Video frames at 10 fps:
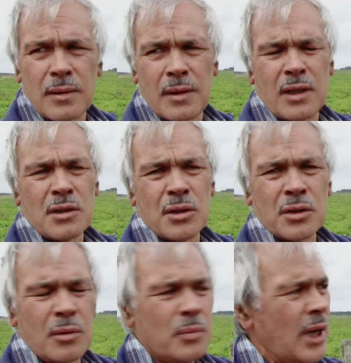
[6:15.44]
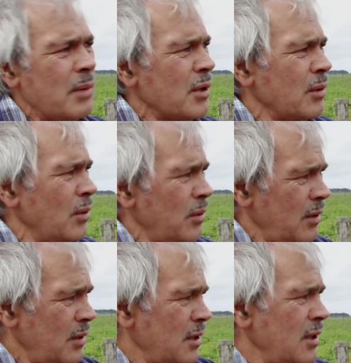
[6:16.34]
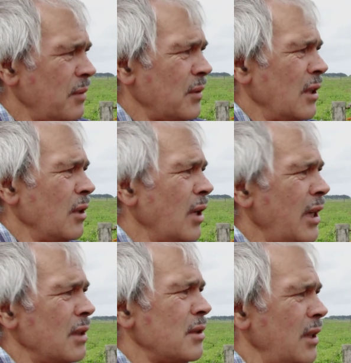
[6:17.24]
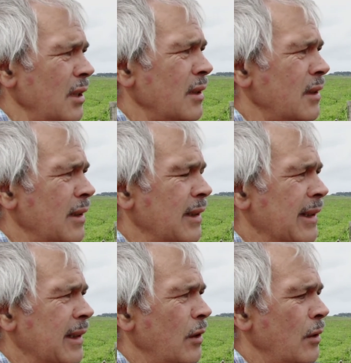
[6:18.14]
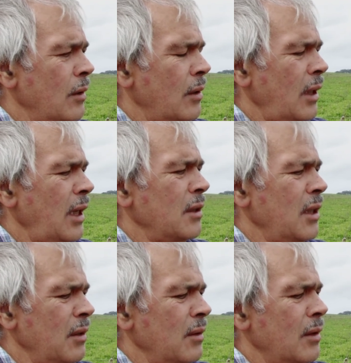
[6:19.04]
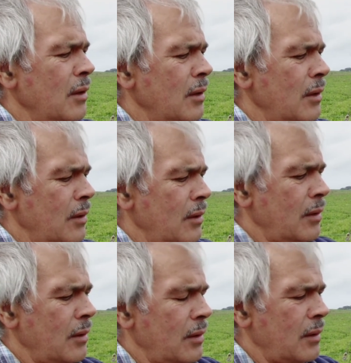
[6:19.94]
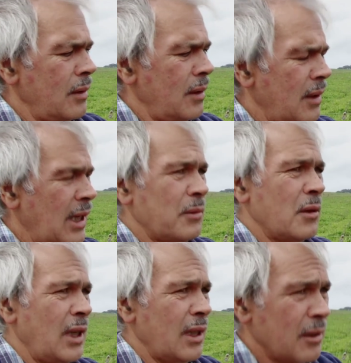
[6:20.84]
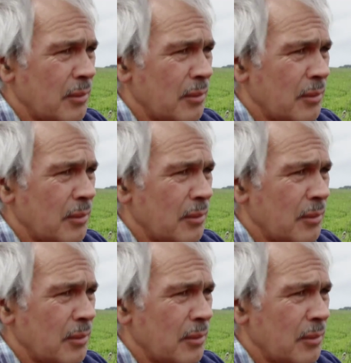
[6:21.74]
our sister in Palmerston North and just left the little house here. And then after that,